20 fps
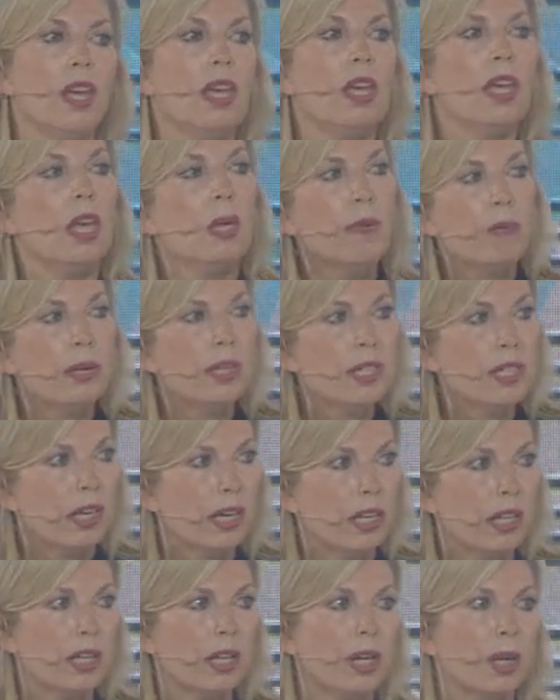In
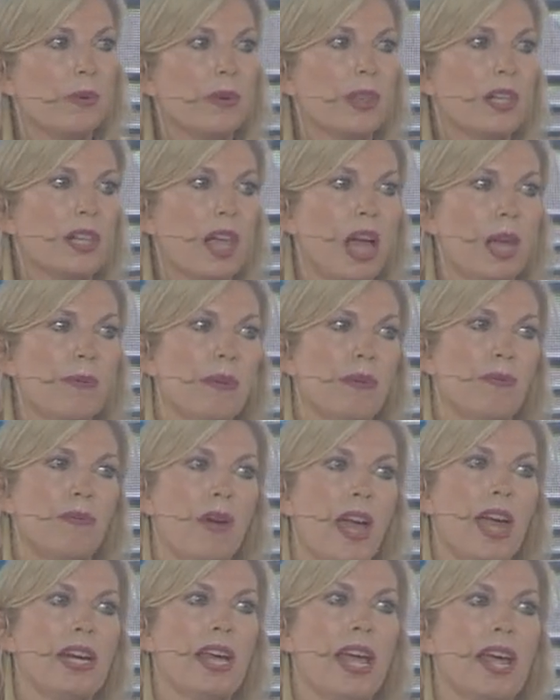particular, with climate
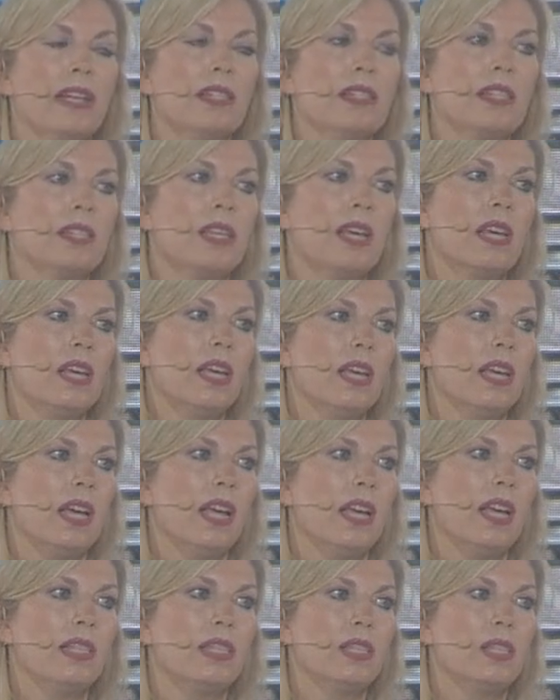finance,
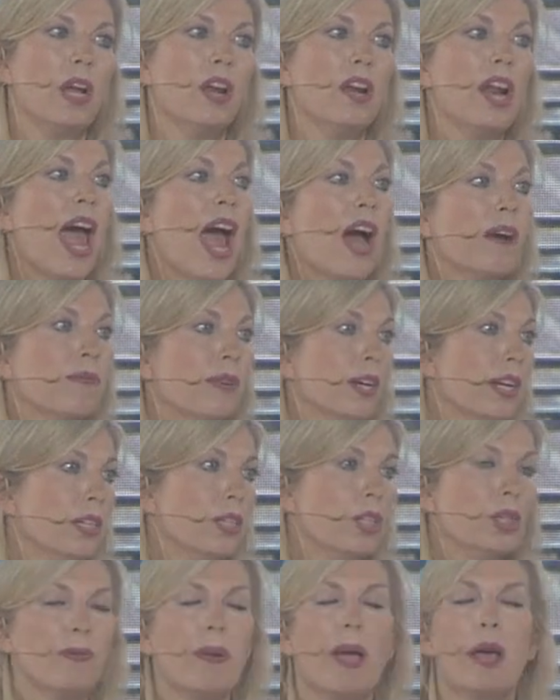it's on
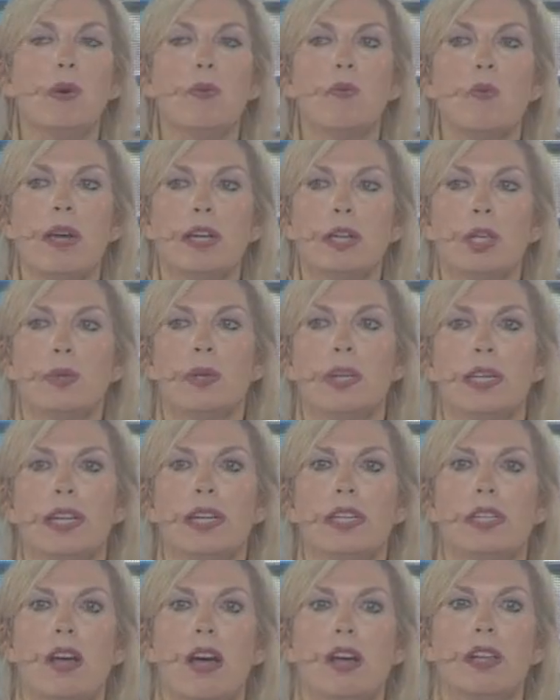average about a $1
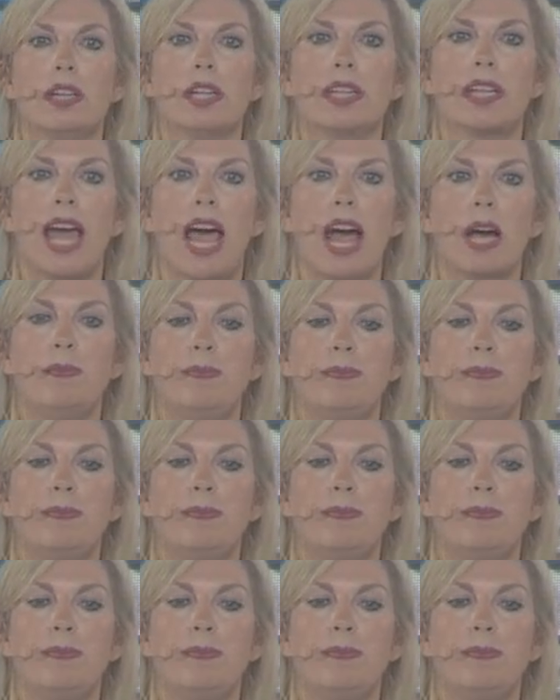trillion gap.